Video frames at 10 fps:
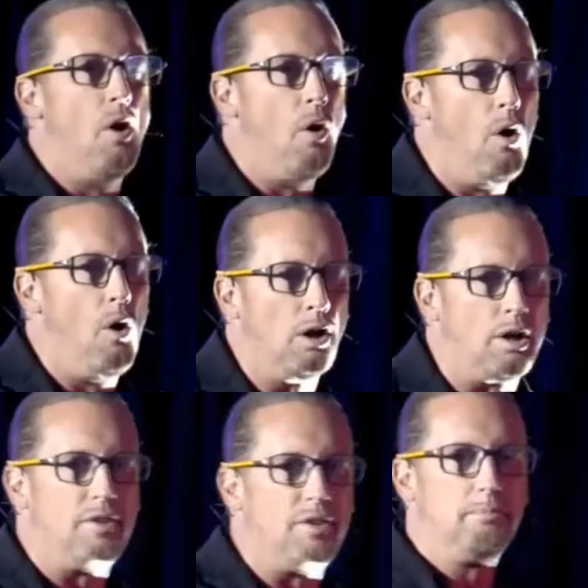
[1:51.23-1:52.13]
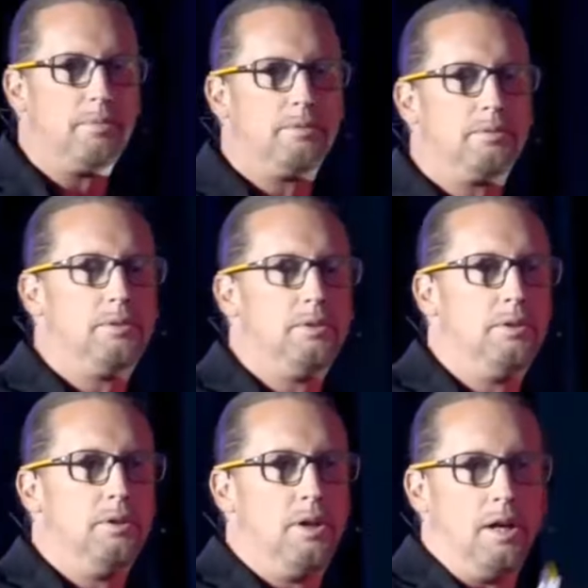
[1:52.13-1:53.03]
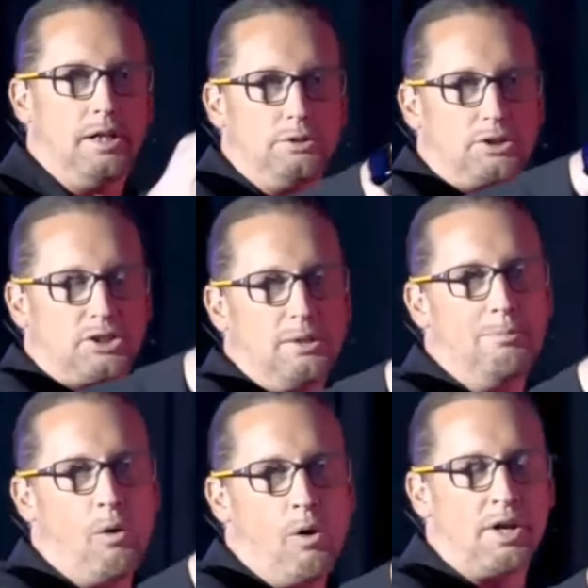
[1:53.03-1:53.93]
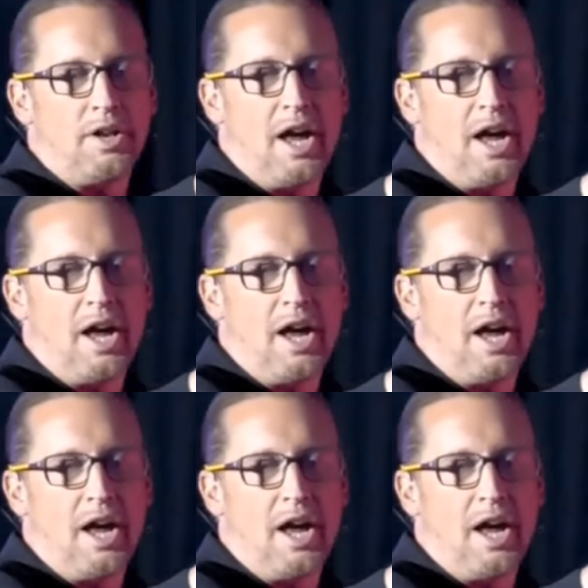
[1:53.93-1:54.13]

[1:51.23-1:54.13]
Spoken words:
all of them. And you see more than